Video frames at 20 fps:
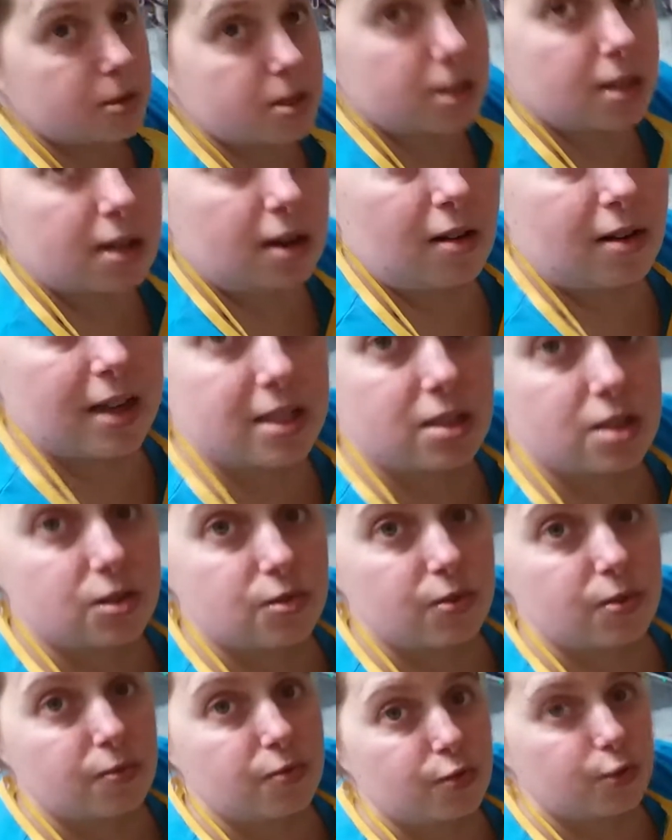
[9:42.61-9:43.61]
the lines
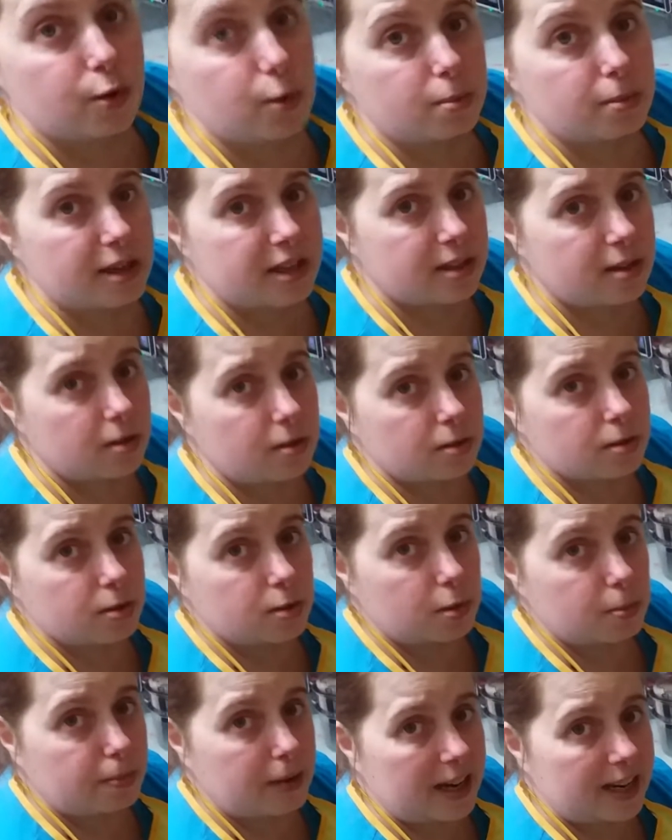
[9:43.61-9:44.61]
from forming on
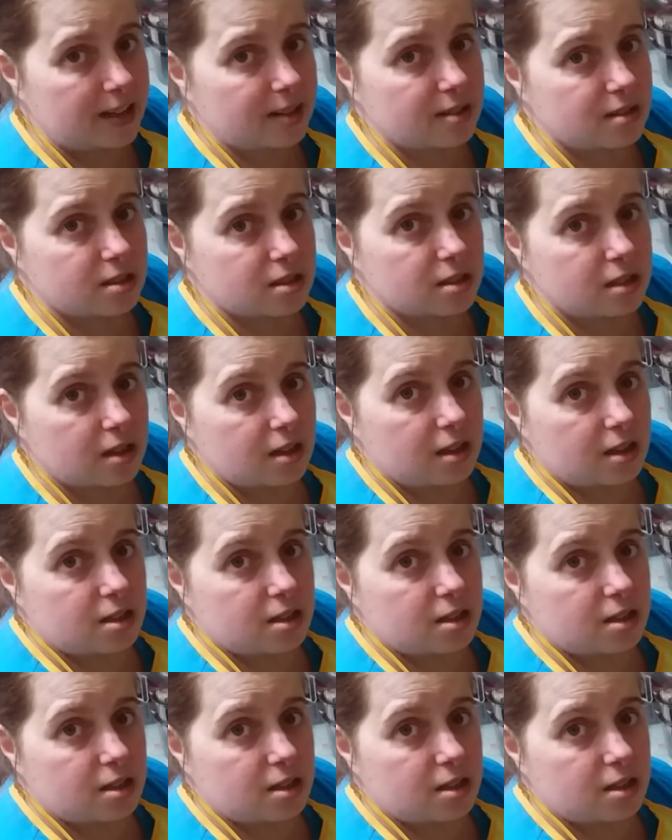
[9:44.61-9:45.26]
your bakes.